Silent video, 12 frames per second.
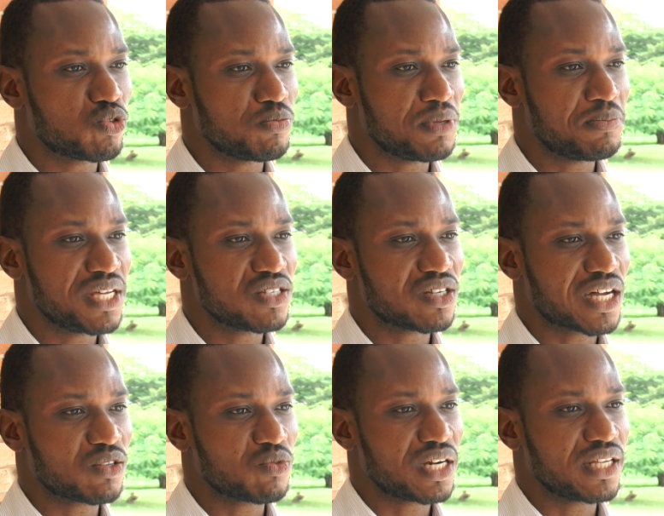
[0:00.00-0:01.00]
will be based
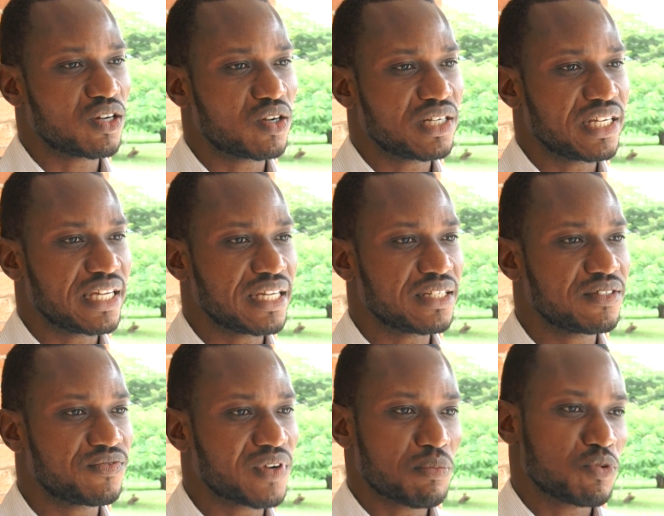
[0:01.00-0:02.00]
actually on the
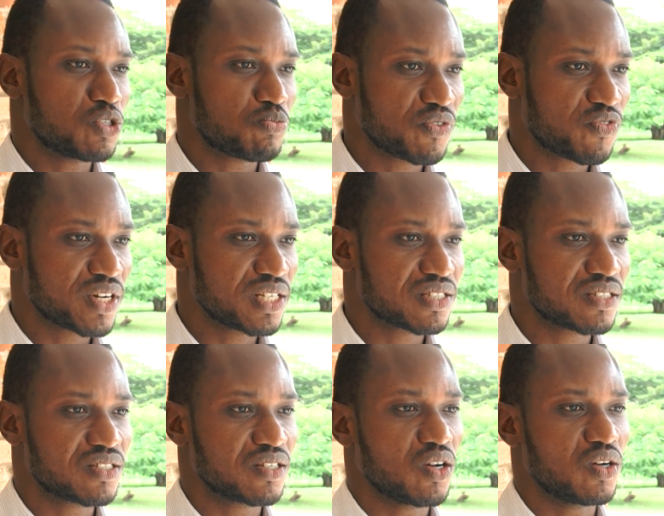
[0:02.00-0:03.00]
farmer's
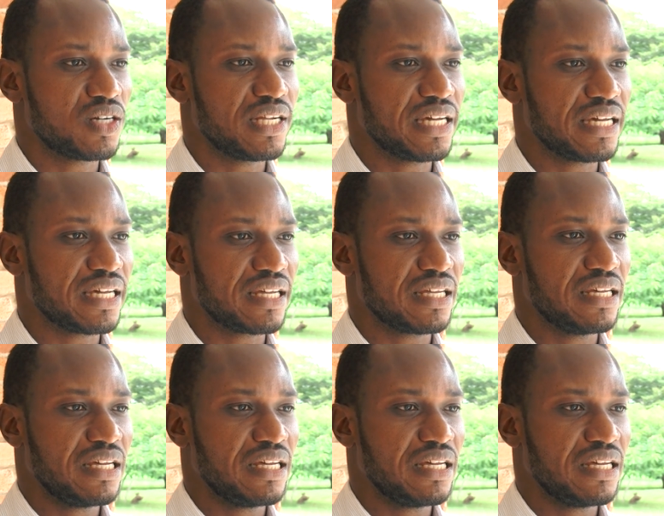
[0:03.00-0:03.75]
preference, on the